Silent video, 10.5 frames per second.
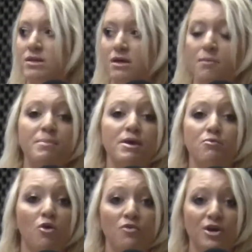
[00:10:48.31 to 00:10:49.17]
a big
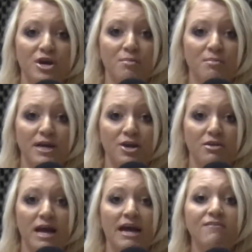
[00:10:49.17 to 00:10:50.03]
role that you're going to play in
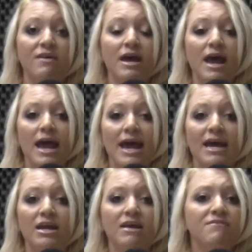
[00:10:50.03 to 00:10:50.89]
your life,
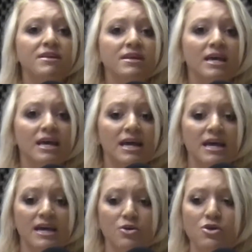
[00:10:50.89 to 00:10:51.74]
and even
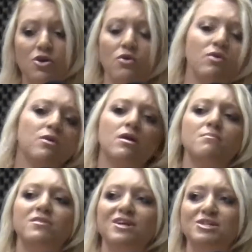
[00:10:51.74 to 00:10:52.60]
you can go
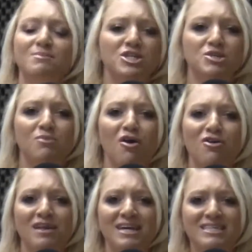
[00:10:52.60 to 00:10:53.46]
um, much
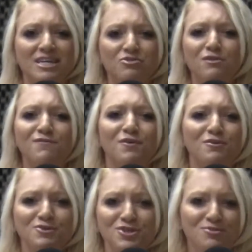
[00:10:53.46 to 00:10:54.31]
smaller. Like schedule a
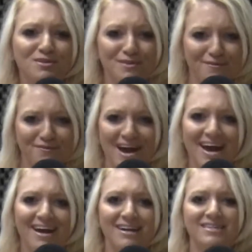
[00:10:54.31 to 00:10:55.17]
photo shoot with a
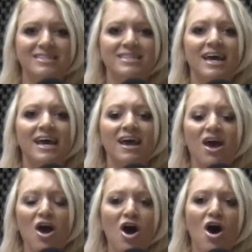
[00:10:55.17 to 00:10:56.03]
friend and say
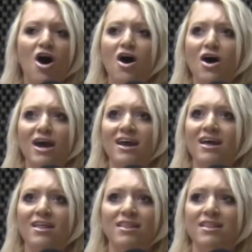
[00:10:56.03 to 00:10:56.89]

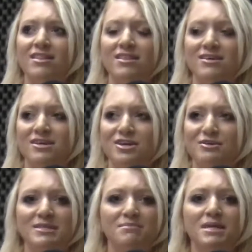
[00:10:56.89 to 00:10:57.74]
on you know
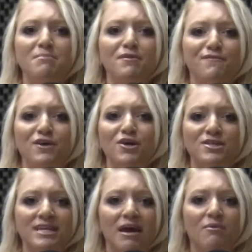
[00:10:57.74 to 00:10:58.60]
September
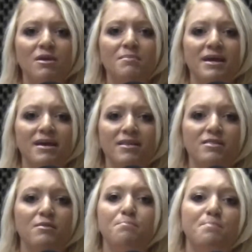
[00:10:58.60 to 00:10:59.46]
1st, I want to be
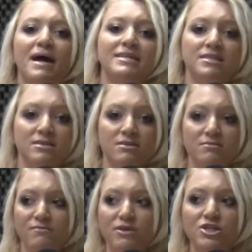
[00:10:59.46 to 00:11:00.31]
the best
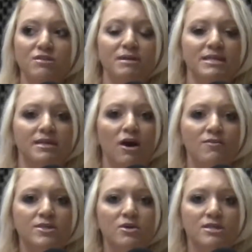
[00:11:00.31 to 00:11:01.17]
version of myself.
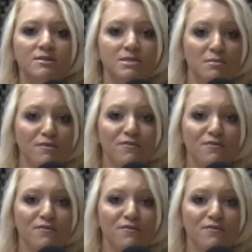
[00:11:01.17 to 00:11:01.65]
So on September